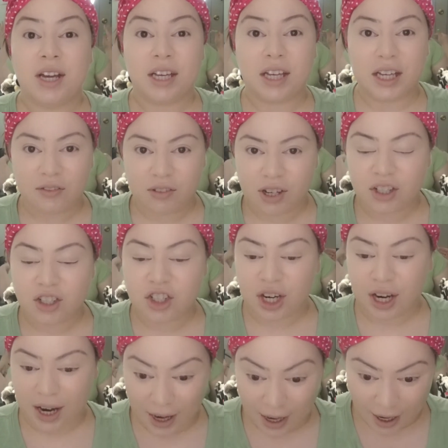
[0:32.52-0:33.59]
give it a
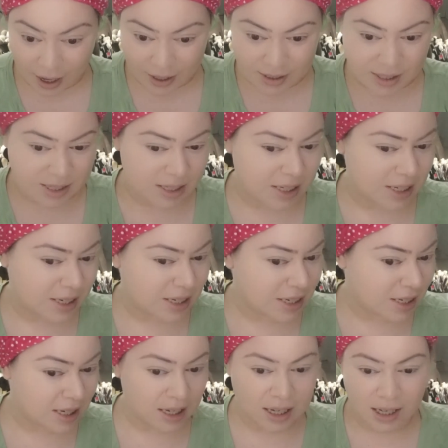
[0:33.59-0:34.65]
chance to
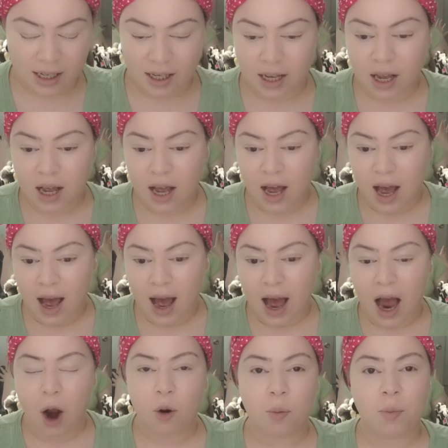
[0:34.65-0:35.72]
see
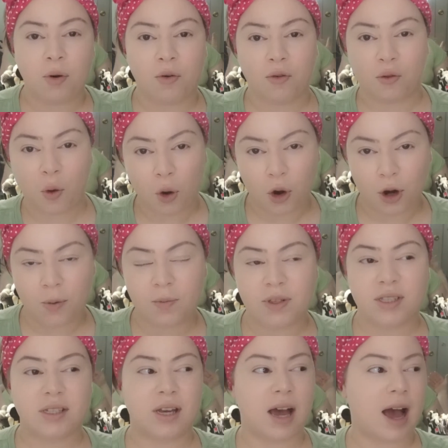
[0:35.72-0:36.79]
how it
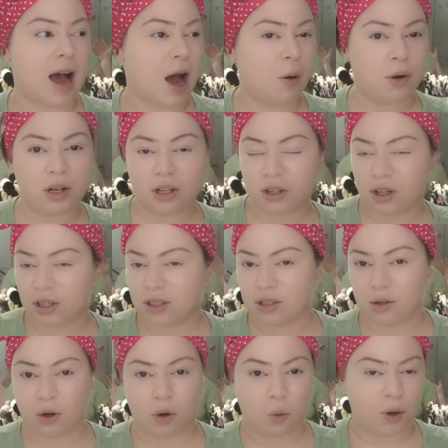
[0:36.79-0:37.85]
performed, how it looked,
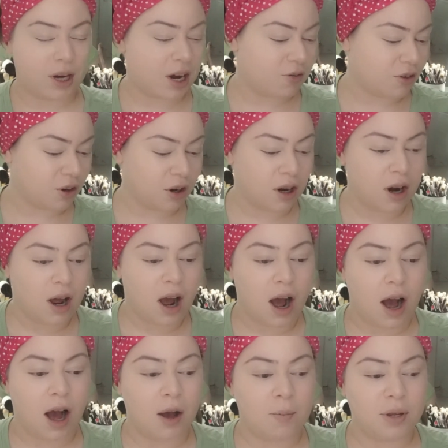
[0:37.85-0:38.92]
or whatever,
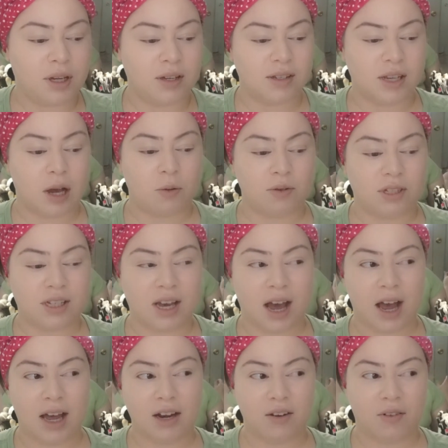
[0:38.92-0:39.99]
because I was
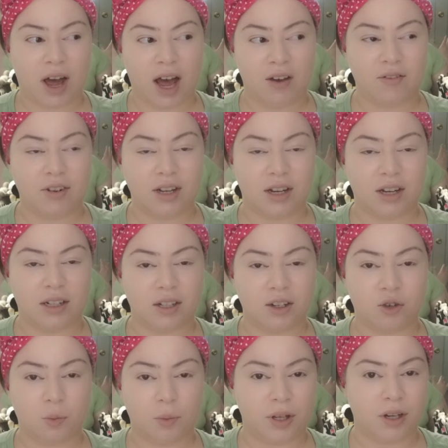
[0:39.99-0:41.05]
kind of having a
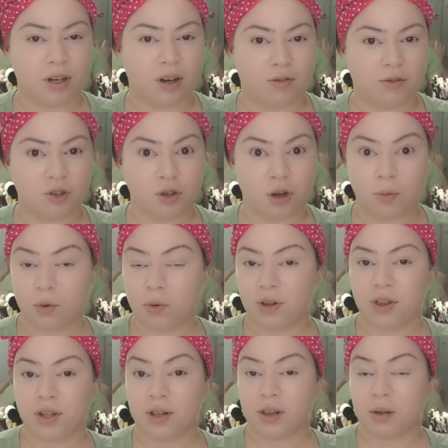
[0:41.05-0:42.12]
little bit of trouble
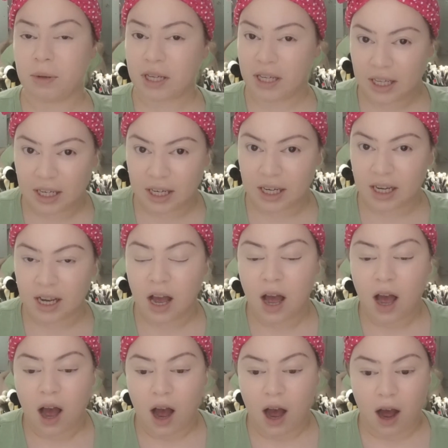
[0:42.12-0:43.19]
with it in the beginning,
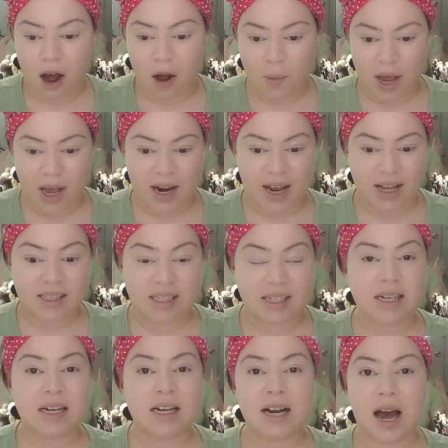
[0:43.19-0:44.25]
and I
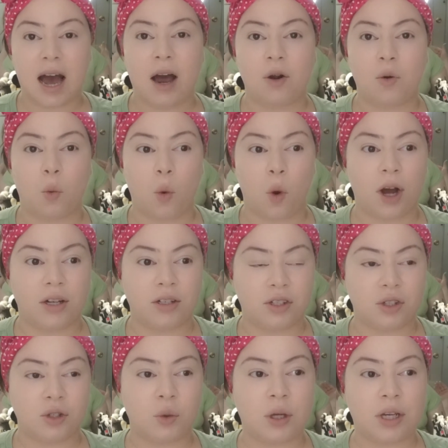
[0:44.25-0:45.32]
did not want
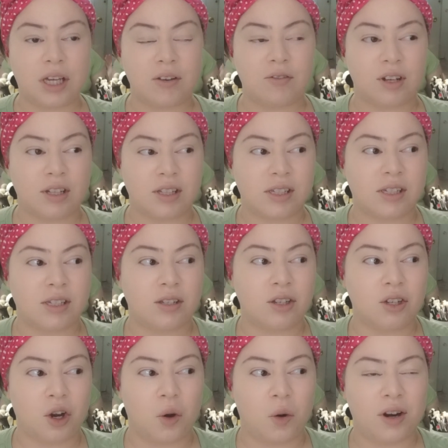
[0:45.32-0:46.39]
to give it,
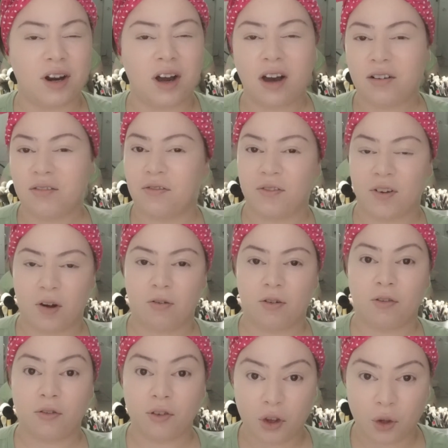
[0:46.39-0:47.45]
an unfair
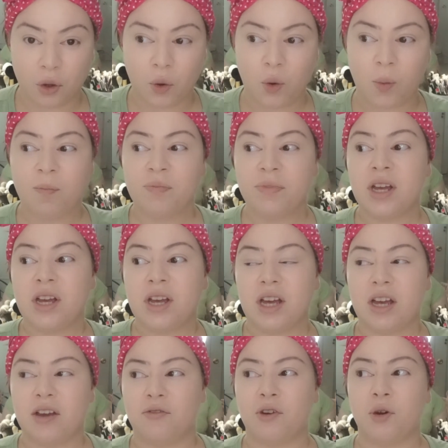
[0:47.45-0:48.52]
review
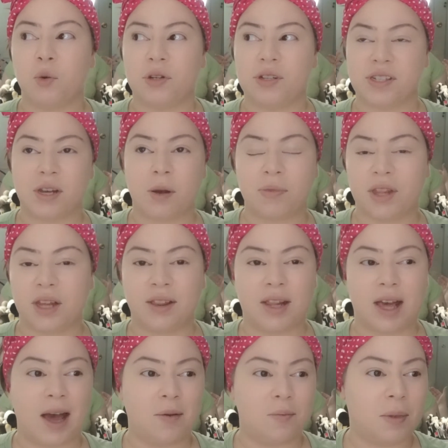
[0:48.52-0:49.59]
if it was something
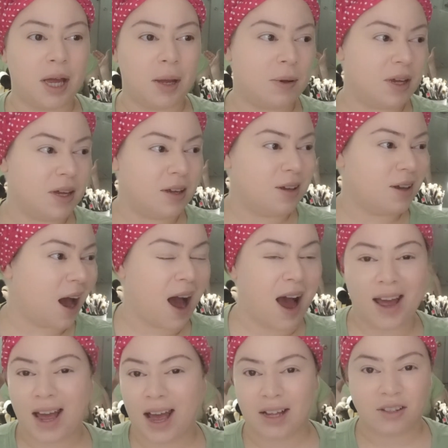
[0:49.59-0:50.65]
that maybe
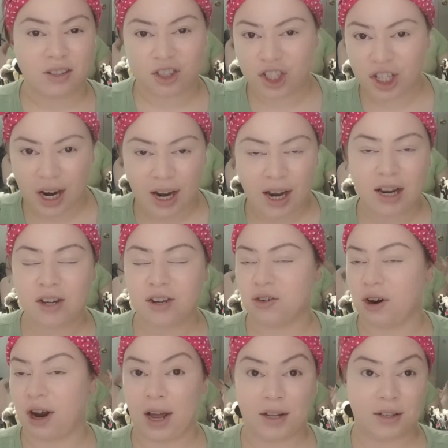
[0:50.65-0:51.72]
I had to change
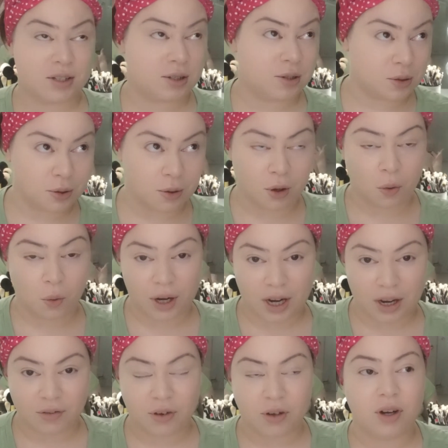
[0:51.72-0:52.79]
or had to do or
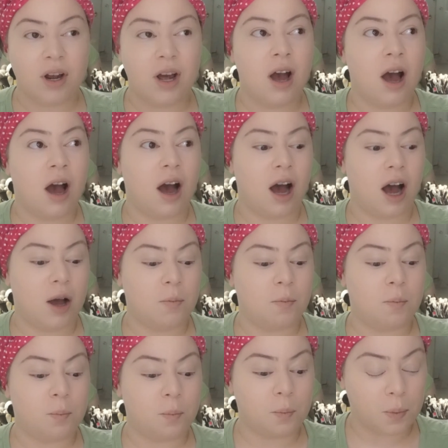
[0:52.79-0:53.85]
whatever.
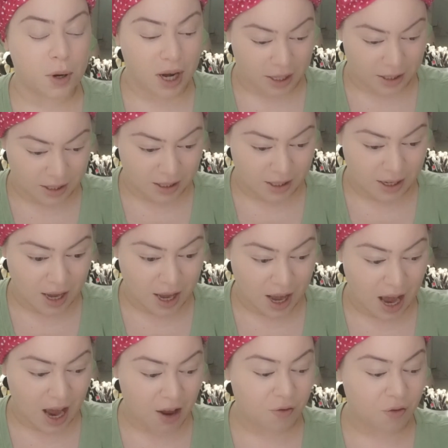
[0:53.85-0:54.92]
But
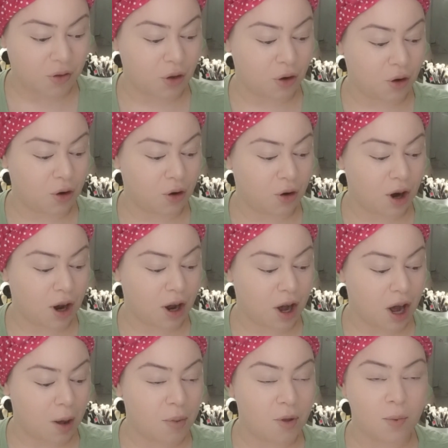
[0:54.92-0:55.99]
after a
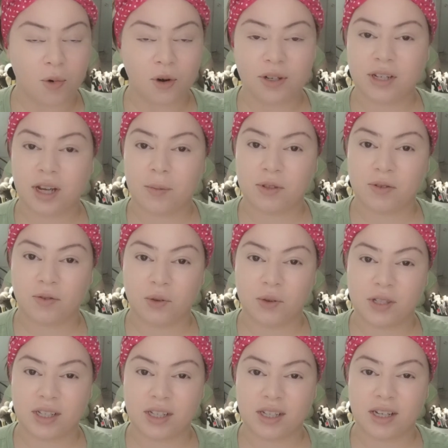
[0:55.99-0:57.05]
couple more times of
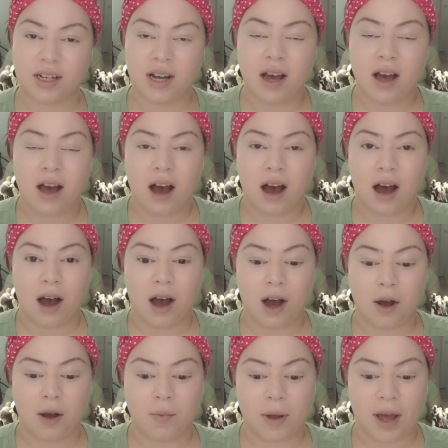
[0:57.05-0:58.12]
using it,
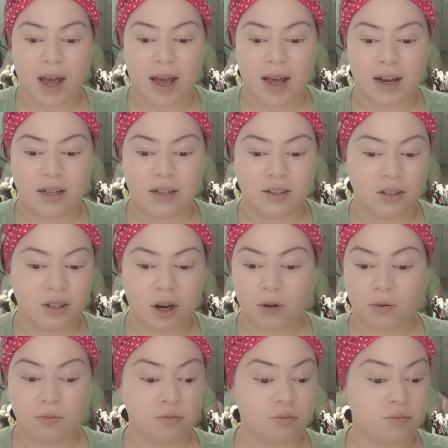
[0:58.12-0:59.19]
and
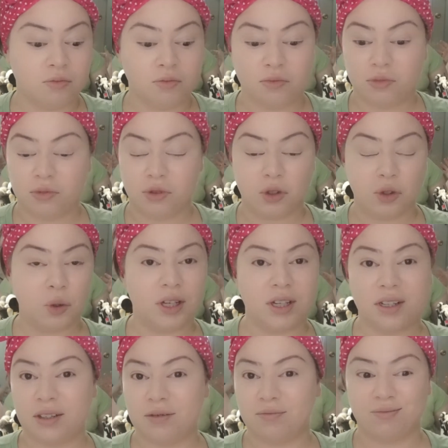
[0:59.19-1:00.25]

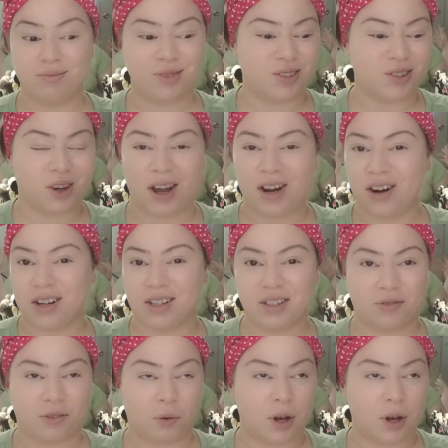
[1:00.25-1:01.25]
doing it, trying on different